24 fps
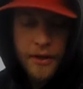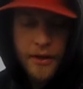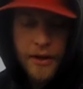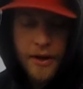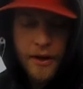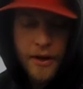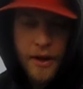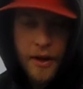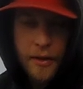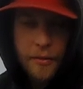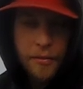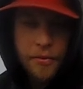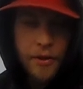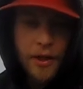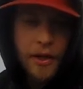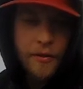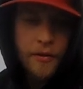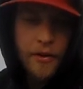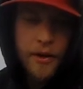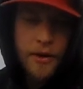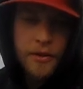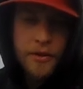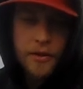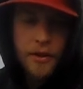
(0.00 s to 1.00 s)
cannot
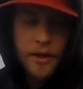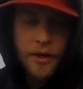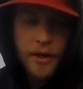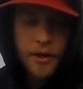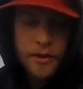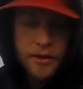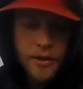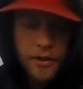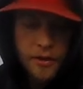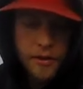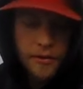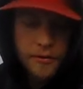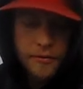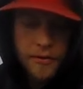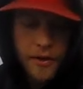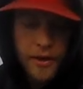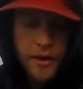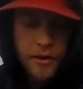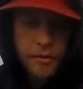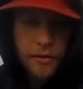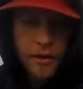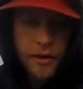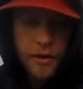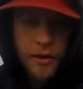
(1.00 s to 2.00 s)
believe I just lost a little
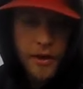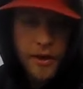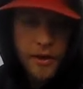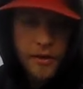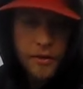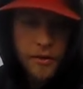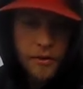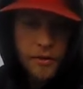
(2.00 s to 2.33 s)
walleye at the